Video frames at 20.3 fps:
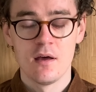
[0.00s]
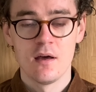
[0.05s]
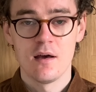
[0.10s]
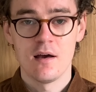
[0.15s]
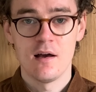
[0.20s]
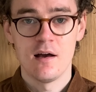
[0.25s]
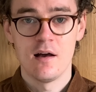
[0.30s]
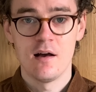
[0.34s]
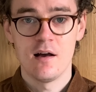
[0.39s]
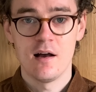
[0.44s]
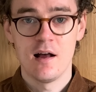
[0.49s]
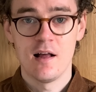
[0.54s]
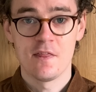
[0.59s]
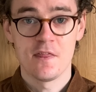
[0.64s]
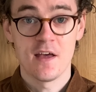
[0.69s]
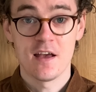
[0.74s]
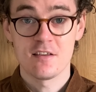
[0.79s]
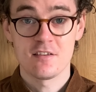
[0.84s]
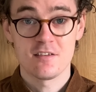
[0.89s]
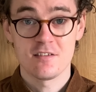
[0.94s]
And
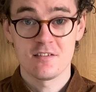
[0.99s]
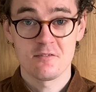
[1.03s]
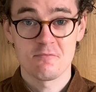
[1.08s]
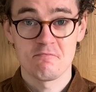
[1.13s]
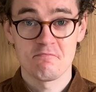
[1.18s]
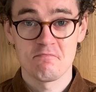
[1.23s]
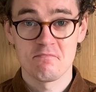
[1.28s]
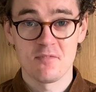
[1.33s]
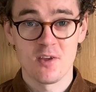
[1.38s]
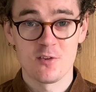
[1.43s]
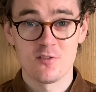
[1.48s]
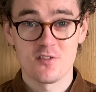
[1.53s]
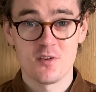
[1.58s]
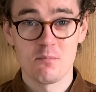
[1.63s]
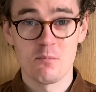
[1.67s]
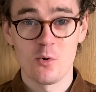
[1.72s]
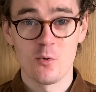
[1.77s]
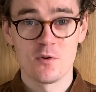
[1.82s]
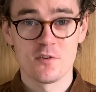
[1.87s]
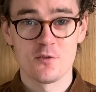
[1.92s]
that's as
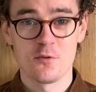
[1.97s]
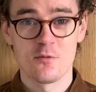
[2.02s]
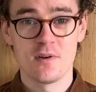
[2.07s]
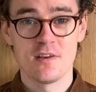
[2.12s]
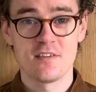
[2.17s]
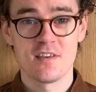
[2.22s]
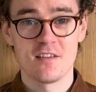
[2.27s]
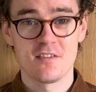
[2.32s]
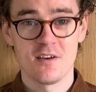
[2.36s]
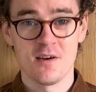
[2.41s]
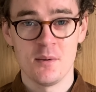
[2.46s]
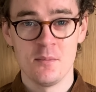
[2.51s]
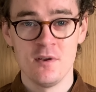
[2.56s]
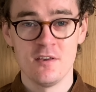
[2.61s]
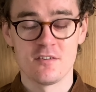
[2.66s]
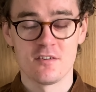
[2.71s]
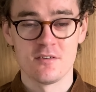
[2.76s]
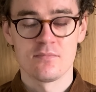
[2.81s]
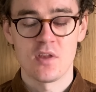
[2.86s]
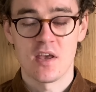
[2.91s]
simple as the reset time
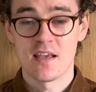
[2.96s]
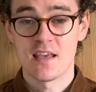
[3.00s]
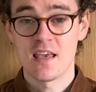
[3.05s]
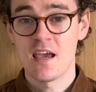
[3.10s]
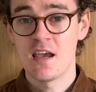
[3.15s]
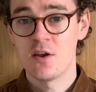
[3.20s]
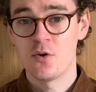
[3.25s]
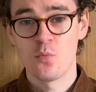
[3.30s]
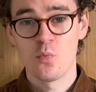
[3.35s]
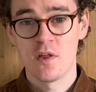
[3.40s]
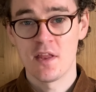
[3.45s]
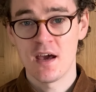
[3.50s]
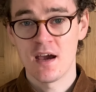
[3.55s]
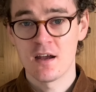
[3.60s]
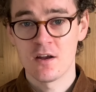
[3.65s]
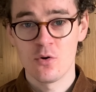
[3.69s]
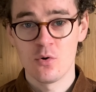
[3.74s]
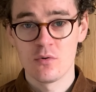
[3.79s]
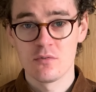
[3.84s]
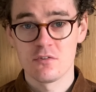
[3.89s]
is. Again, with
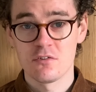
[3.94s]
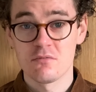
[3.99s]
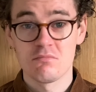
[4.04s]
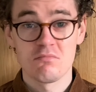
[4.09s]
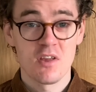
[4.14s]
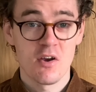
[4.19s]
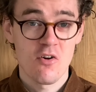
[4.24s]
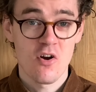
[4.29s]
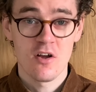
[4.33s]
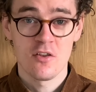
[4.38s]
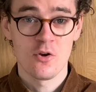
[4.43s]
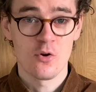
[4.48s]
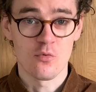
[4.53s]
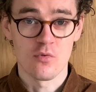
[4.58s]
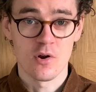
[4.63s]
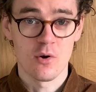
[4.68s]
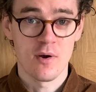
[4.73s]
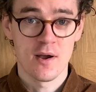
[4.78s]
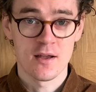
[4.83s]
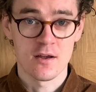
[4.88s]
angles, there are no
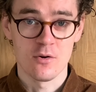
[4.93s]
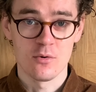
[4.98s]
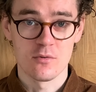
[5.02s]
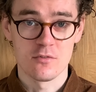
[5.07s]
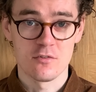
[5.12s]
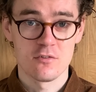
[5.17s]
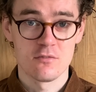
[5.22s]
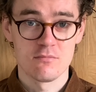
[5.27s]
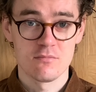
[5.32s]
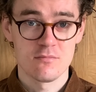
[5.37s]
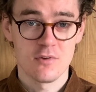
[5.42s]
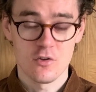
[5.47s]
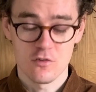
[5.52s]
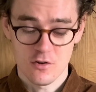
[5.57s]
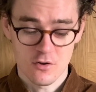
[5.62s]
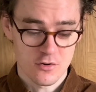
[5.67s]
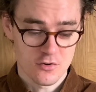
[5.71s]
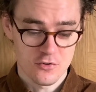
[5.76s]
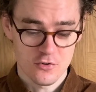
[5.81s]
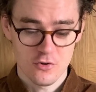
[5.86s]
real angles as
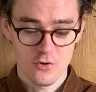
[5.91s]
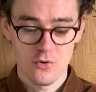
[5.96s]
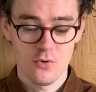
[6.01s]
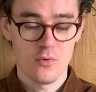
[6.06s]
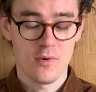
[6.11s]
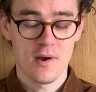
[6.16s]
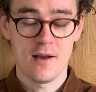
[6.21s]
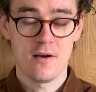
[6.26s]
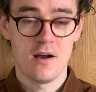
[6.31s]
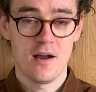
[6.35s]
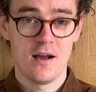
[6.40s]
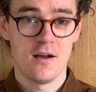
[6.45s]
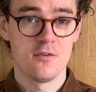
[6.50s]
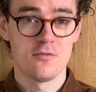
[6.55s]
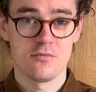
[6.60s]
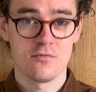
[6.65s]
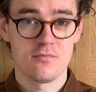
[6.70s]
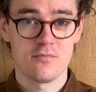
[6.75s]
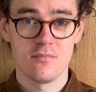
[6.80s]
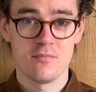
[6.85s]
long as you
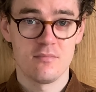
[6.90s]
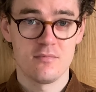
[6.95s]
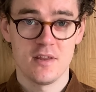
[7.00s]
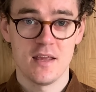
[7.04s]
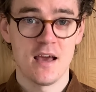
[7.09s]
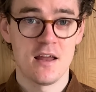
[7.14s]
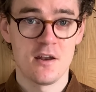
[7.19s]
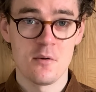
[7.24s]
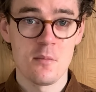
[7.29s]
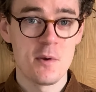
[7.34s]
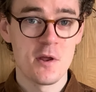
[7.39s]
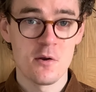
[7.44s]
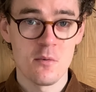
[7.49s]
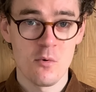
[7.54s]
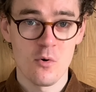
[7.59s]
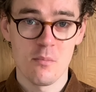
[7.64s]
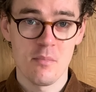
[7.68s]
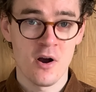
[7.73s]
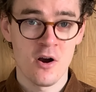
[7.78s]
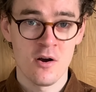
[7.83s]
have the
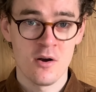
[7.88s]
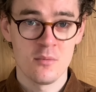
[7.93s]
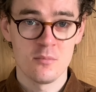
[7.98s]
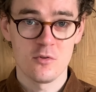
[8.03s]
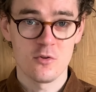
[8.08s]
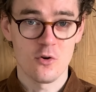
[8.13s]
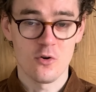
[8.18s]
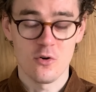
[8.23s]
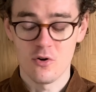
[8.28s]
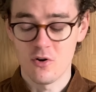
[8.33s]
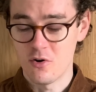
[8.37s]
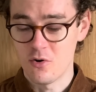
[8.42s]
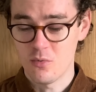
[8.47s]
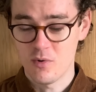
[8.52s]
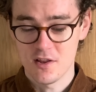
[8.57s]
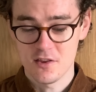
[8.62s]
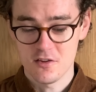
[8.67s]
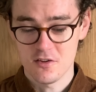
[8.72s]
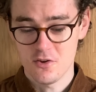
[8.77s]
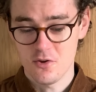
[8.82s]
Animinimal palmed or
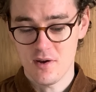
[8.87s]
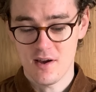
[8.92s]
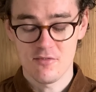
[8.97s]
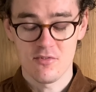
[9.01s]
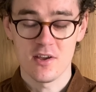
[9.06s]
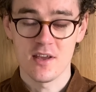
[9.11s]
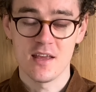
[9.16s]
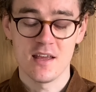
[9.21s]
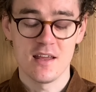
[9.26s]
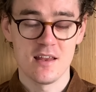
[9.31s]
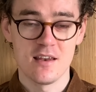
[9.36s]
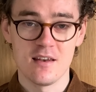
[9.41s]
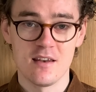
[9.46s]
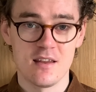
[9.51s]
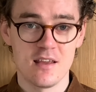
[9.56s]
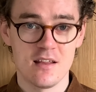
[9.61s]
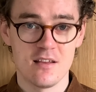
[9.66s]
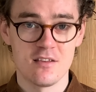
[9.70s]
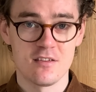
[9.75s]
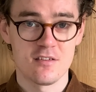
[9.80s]
whether you have it
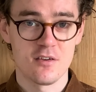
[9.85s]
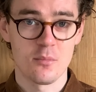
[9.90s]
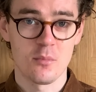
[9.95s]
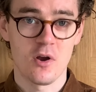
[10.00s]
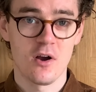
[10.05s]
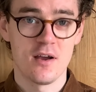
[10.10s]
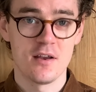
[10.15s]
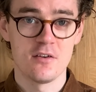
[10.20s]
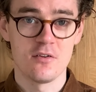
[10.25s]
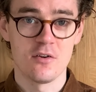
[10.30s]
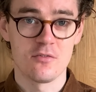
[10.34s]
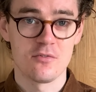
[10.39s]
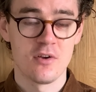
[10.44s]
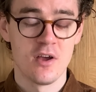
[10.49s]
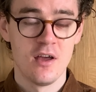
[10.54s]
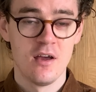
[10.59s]
in some kind of